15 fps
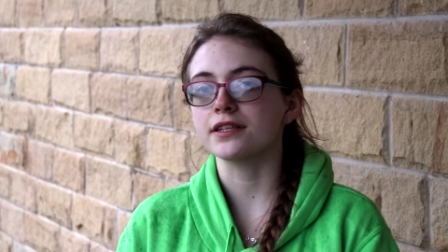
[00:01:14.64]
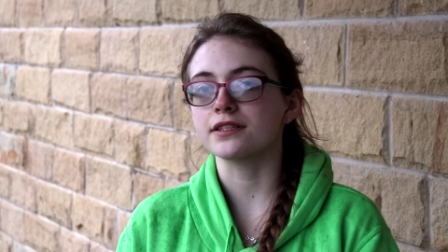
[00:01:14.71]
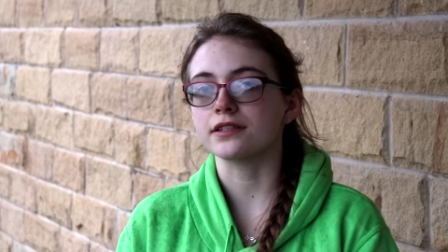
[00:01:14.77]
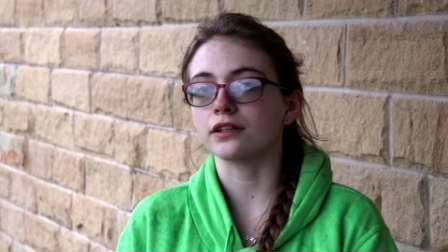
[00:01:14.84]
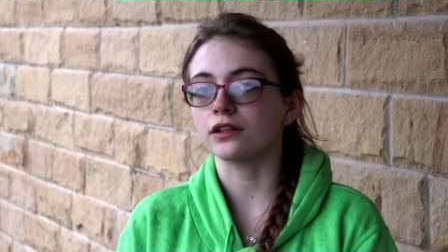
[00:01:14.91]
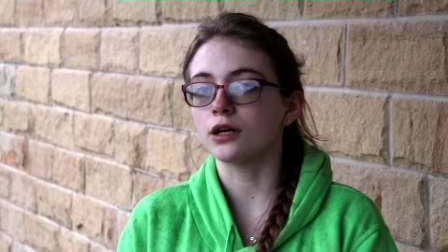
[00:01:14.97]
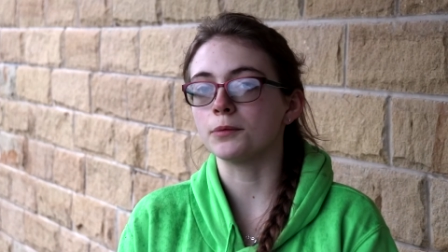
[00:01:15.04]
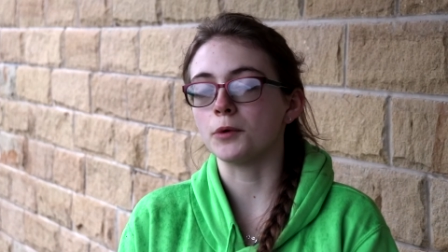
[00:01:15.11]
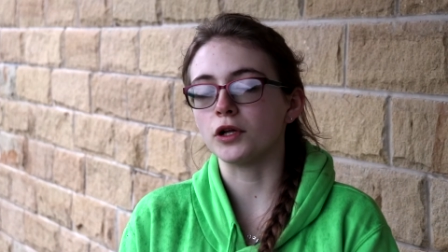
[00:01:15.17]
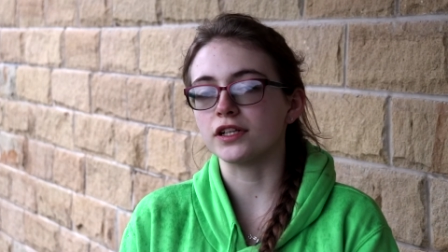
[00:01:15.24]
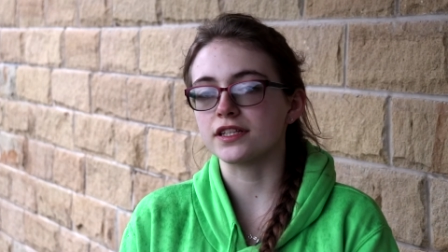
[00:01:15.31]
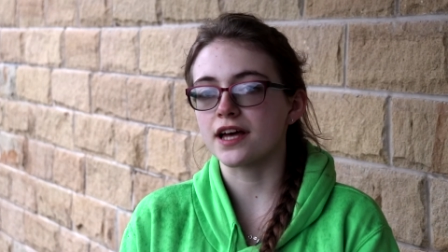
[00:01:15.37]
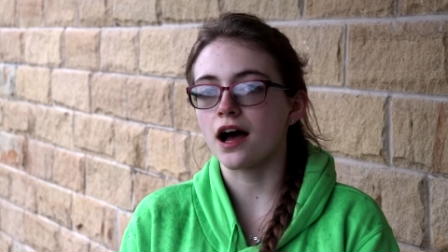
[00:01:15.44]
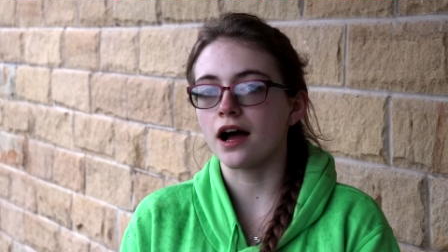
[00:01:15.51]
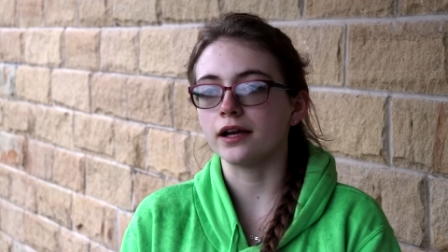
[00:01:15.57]
into the club all
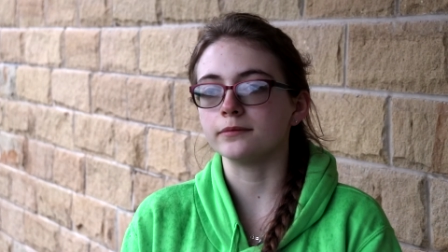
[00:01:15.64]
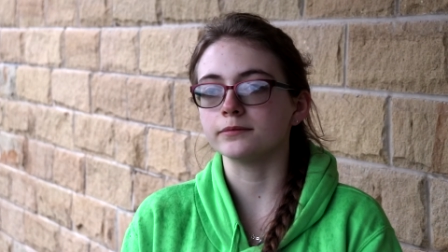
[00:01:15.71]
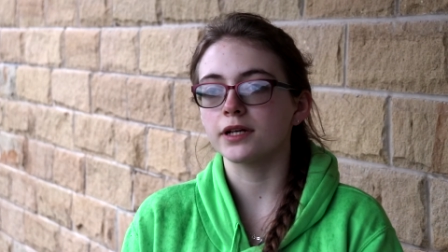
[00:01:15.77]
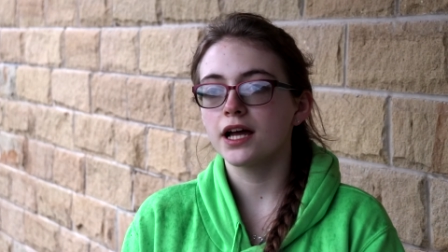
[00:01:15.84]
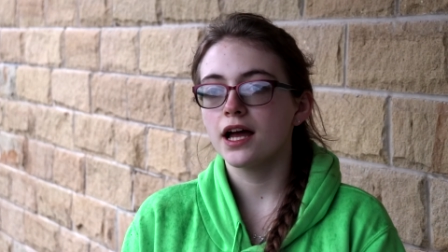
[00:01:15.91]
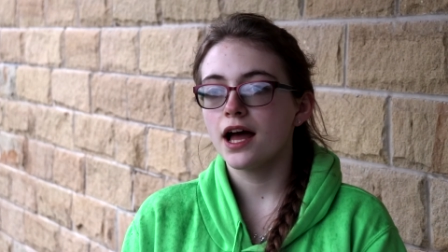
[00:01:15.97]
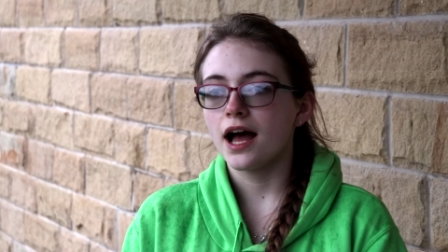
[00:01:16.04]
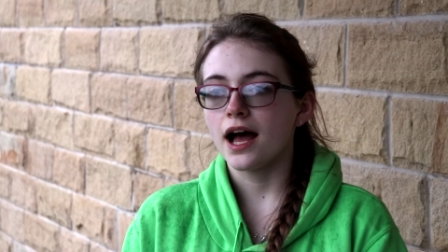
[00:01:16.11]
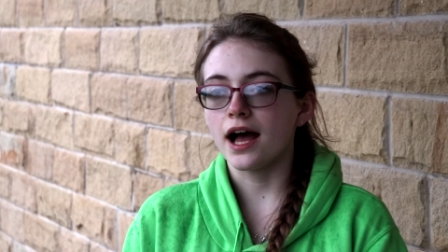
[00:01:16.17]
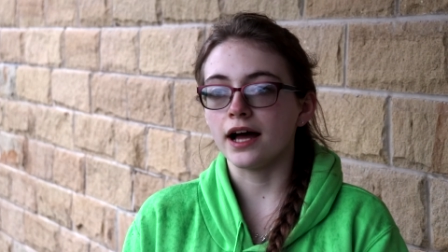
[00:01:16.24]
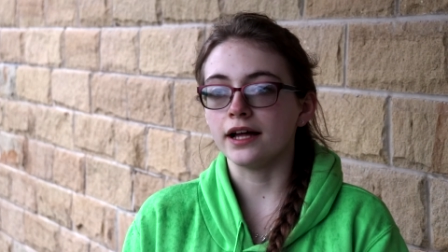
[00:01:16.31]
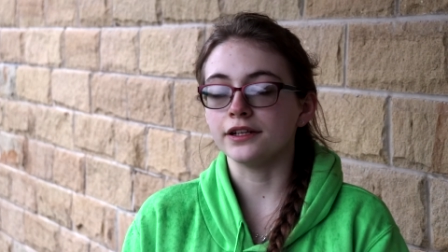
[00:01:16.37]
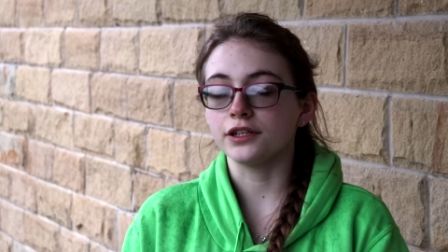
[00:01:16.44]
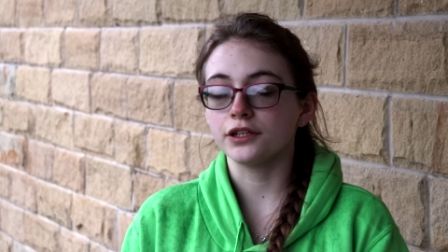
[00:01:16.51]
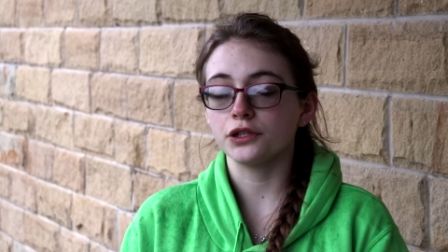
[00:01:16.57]
the time,
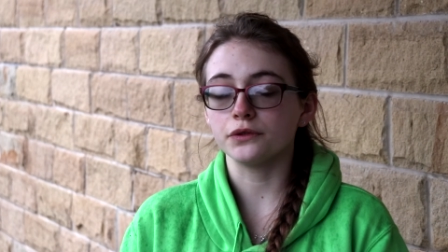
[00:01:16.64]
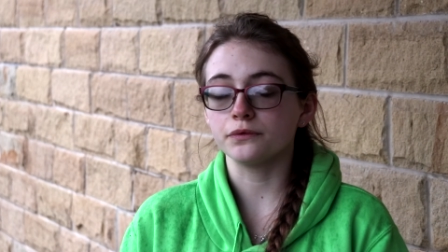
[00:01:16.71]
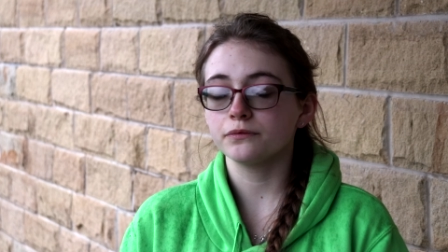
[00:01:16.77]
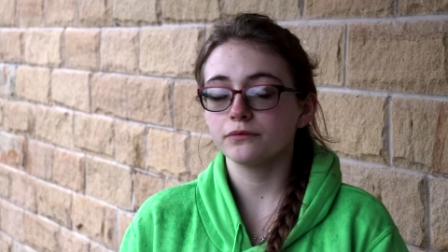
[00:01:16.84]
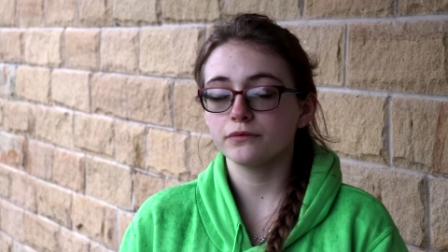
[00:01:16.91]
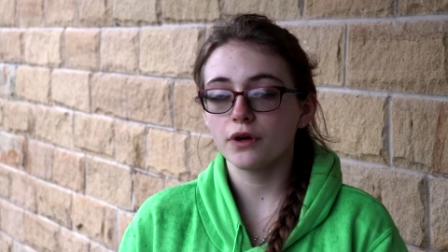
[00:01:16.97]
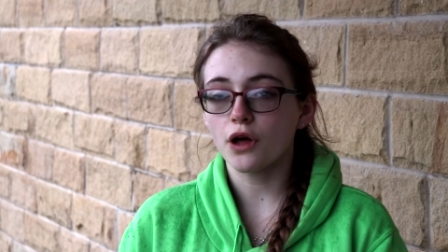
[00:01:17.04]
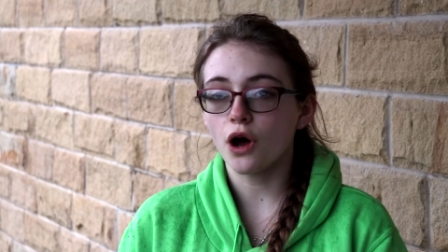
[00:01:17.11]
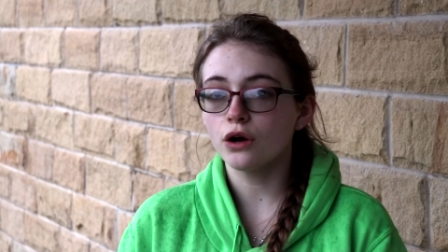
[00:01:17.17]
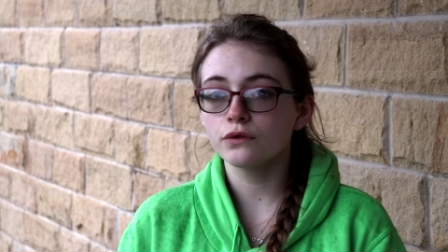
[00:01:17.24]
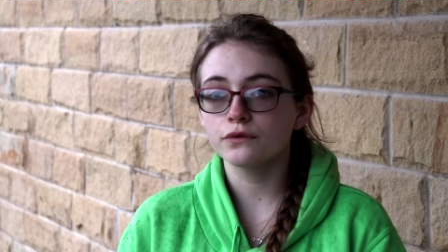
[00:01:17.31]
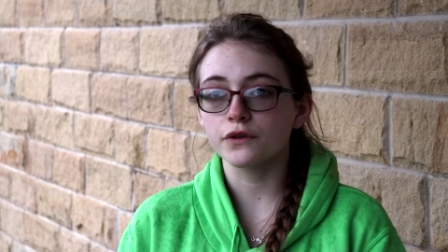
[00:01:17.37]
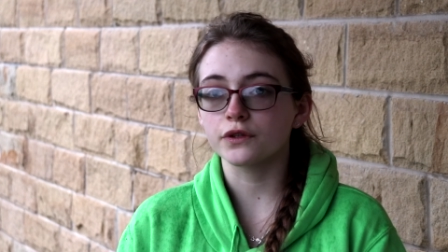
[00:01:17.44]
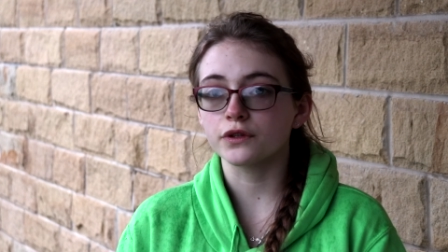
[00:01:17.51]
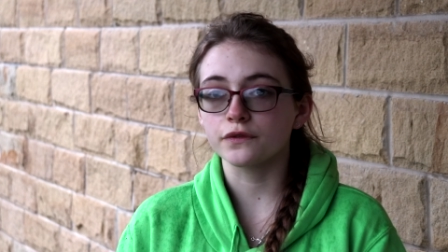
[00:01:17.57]
and you
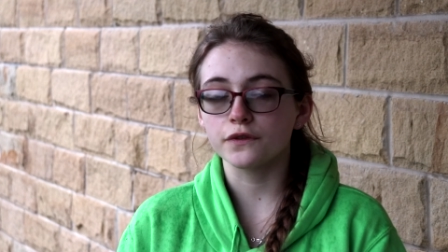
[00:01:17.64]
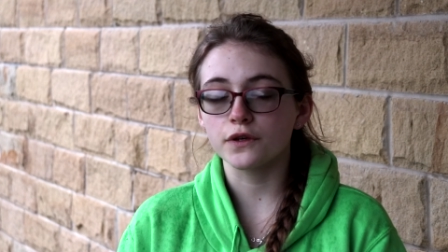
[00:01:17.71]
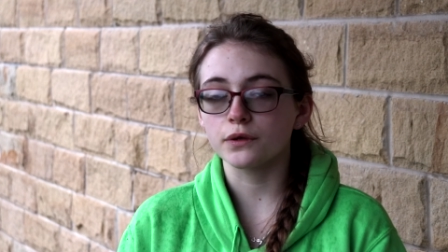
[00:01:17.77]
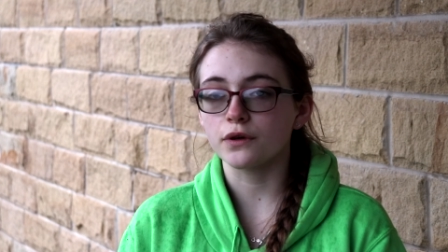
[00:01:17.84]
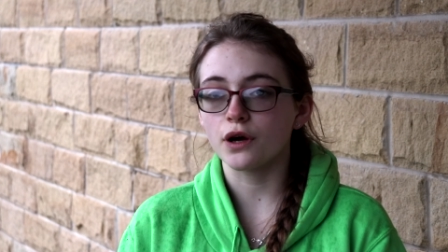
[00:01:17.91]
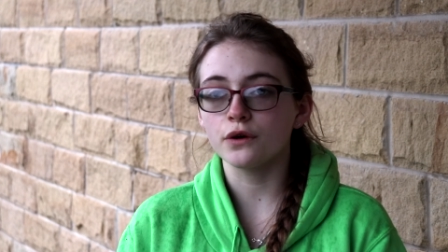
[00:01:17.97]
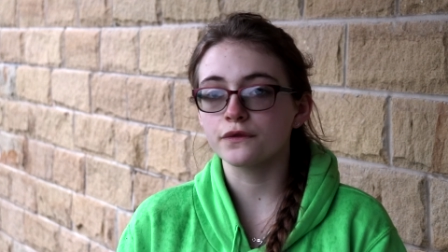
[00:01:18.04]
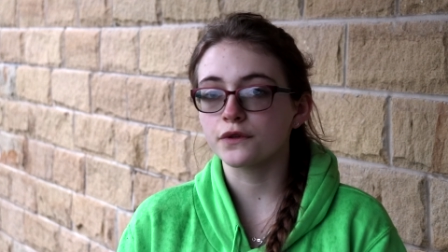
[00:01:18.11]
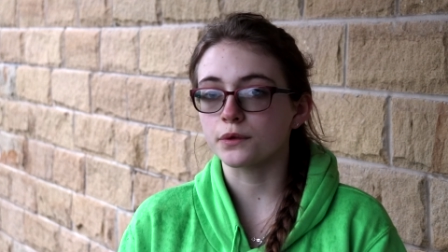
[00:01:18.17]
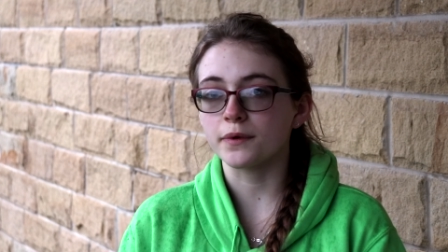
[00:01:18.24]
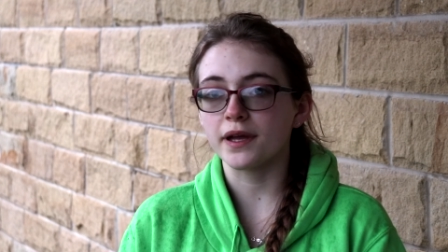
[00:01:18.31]
over the few over the